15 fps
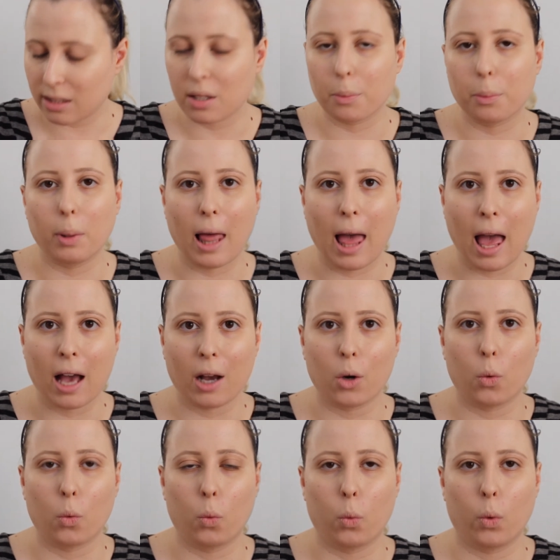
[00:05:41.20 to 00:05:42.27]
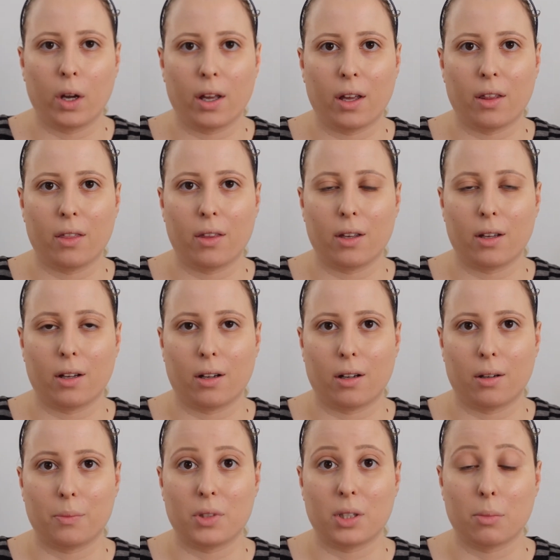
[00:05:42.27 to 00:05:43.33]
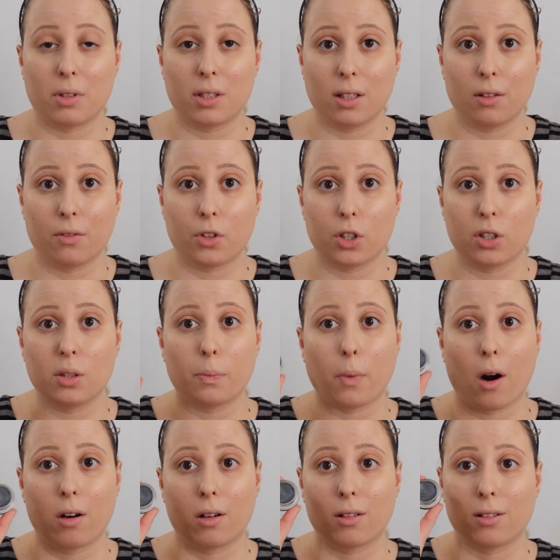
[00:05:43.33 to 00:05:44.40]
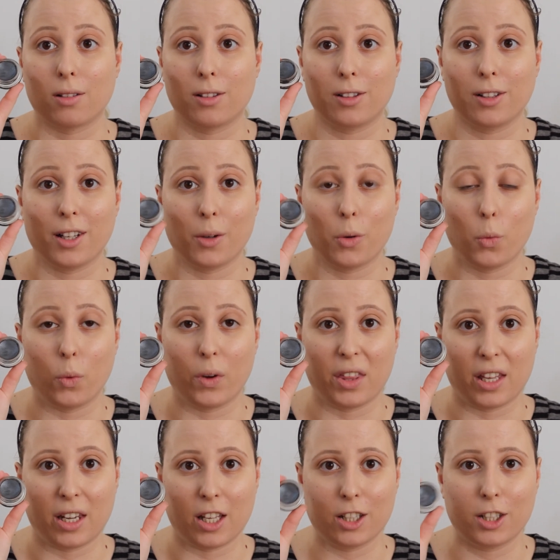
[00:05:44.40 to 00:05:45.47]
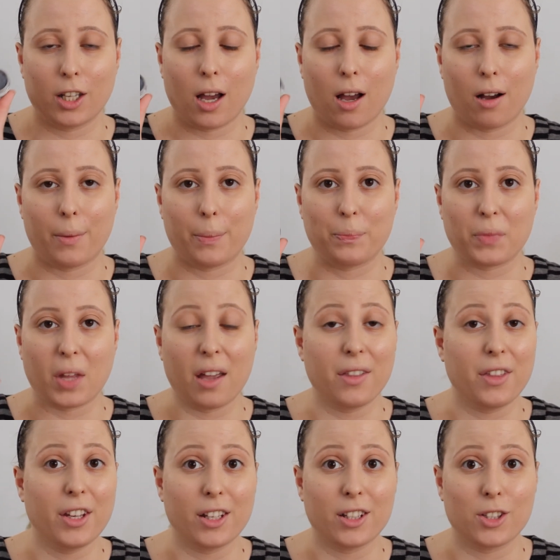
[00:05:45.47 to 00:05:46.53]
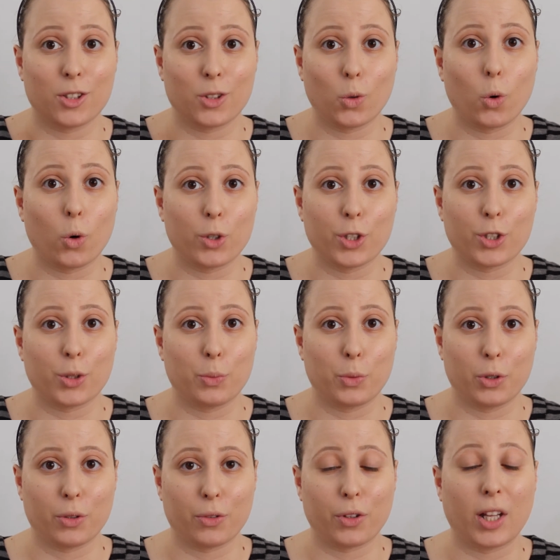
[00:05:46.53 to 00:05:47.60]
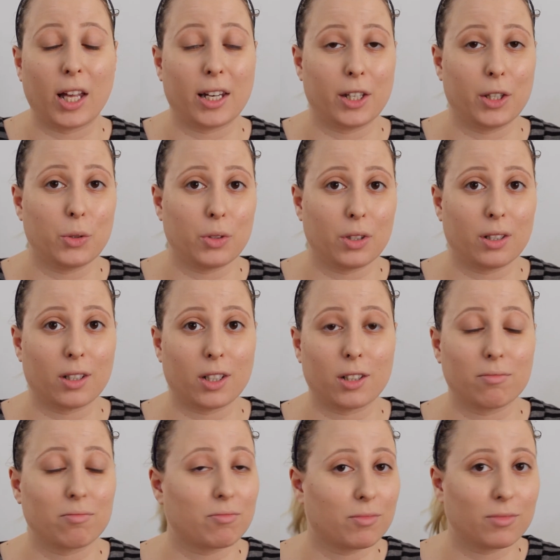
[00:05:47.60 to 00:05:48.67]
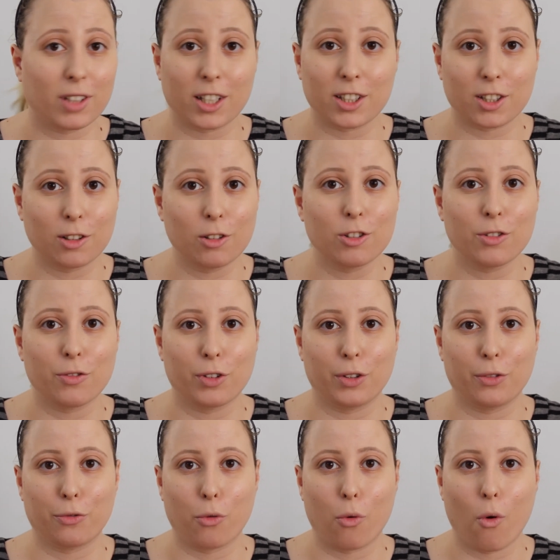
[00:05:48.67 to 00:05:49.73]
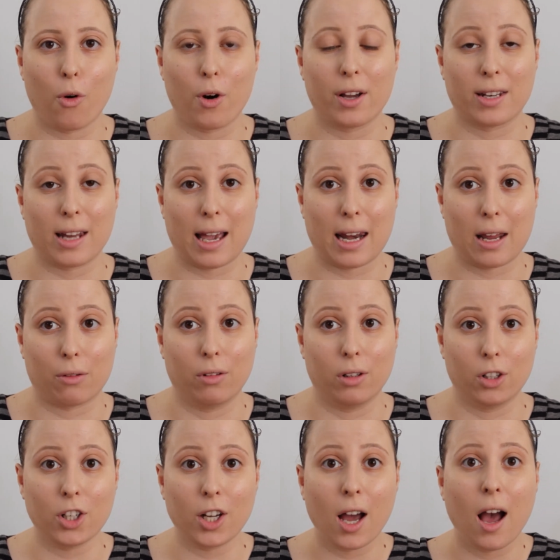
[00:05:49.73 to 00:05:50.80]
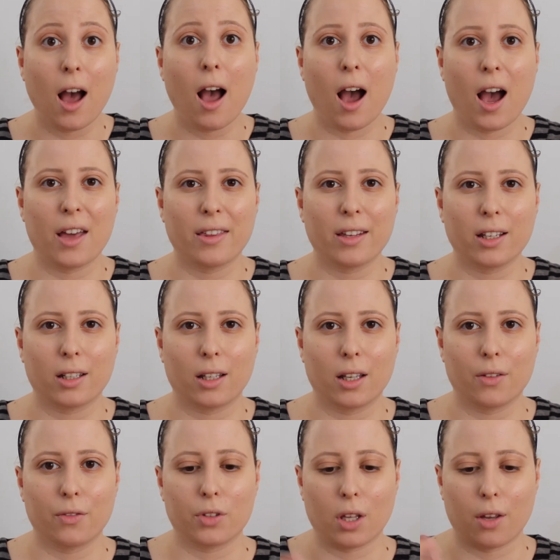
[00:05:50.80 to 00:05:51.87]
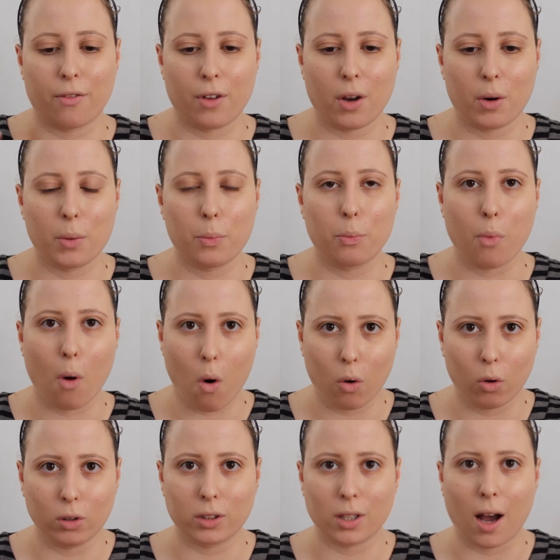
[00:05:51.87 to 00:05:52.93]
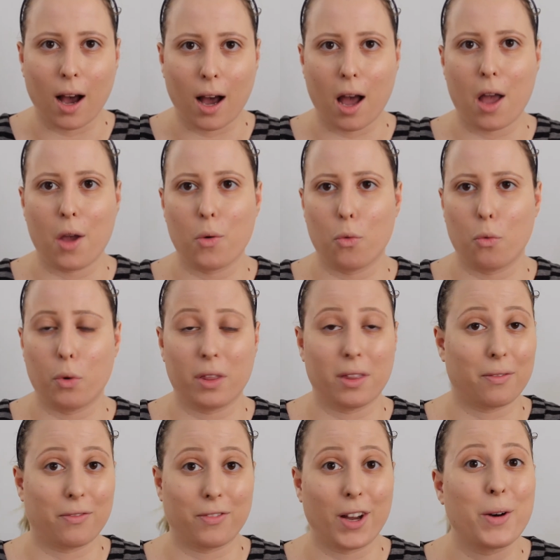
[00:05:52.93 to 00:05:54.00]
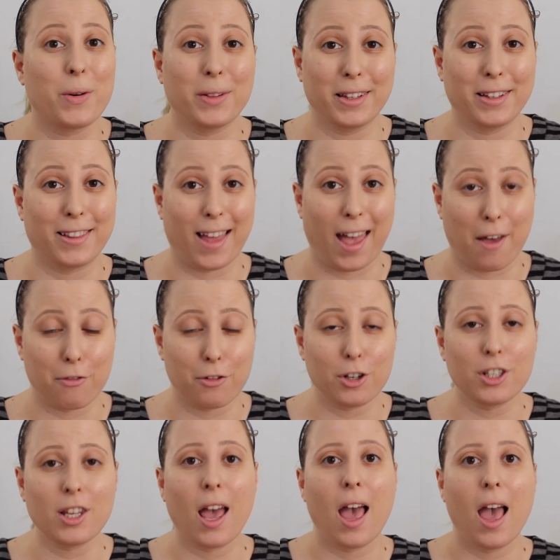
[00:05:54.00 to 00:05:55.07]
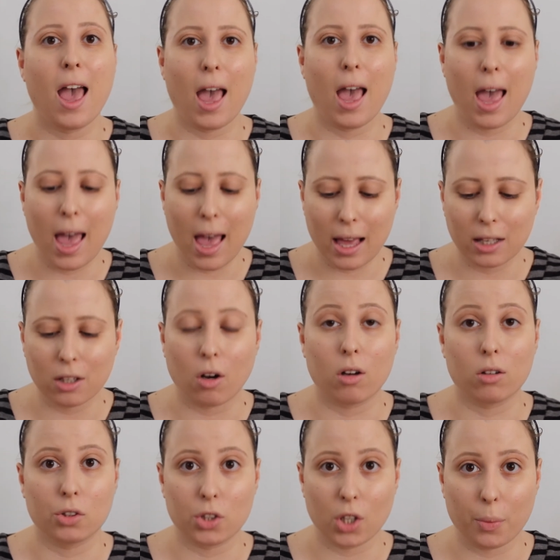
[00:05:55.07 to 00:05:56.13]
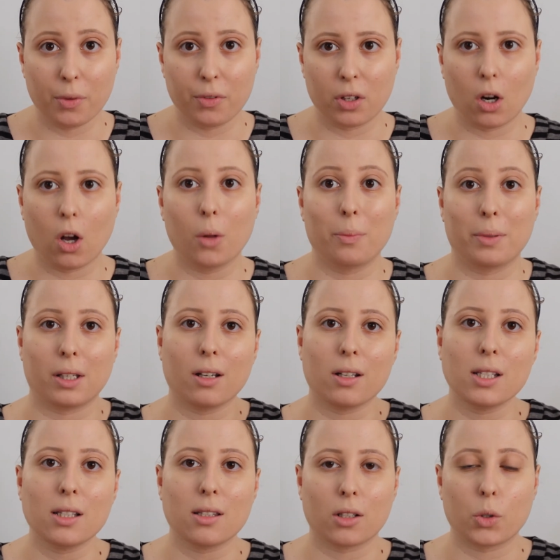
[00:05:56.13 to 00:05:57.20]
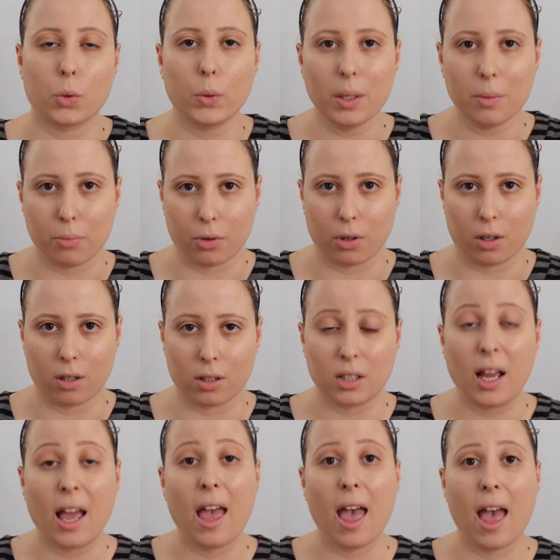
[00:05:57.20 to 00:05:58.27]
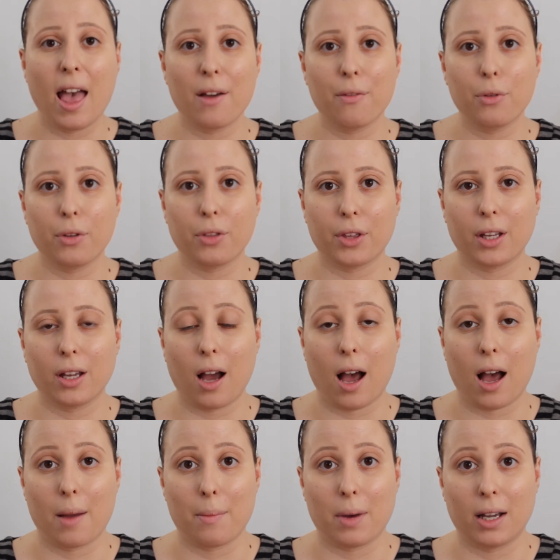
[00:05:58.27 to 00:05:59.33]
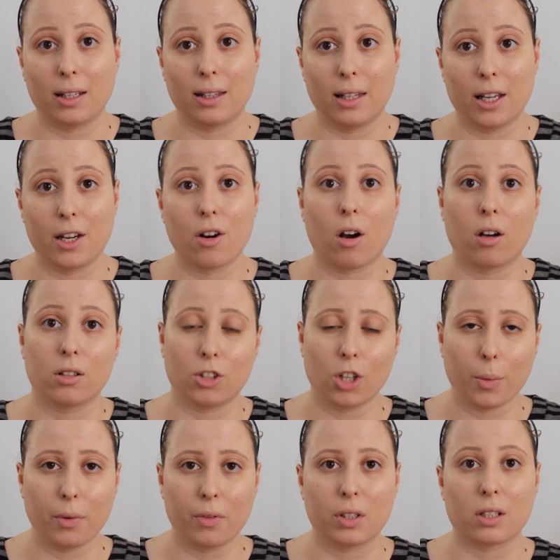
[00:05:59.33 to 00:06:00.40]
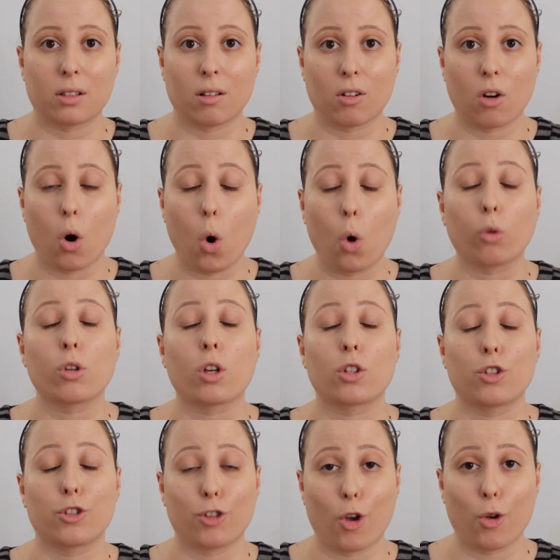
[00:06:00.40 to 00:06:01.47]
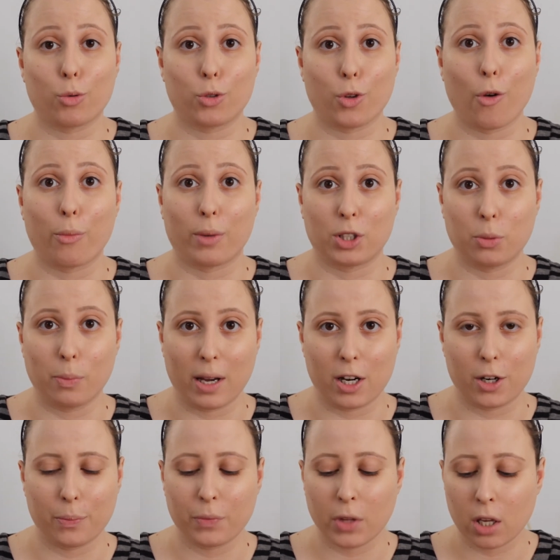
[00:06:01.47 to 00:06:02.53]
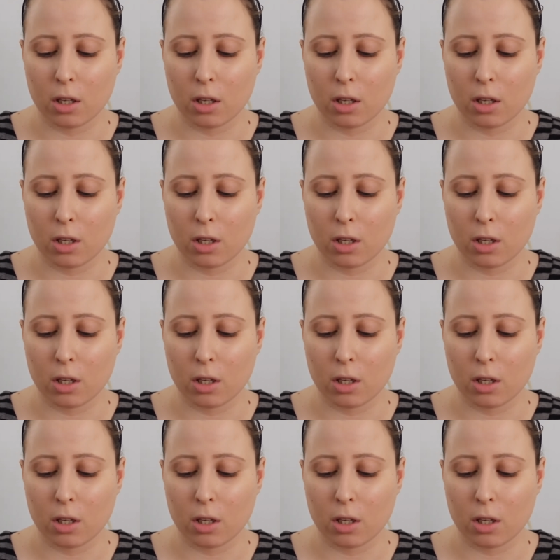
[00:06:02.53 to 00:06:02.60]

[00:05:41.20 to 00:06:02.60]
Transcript: a black with some silver sparkle within it. I think it's gorgeous and beautiful, and I use it exclusively for a night out look. I think it gives a very bold eye with very little effort, and on top of it all, because it's a cream product, everything I might layer on top of it is gonna hold so much better.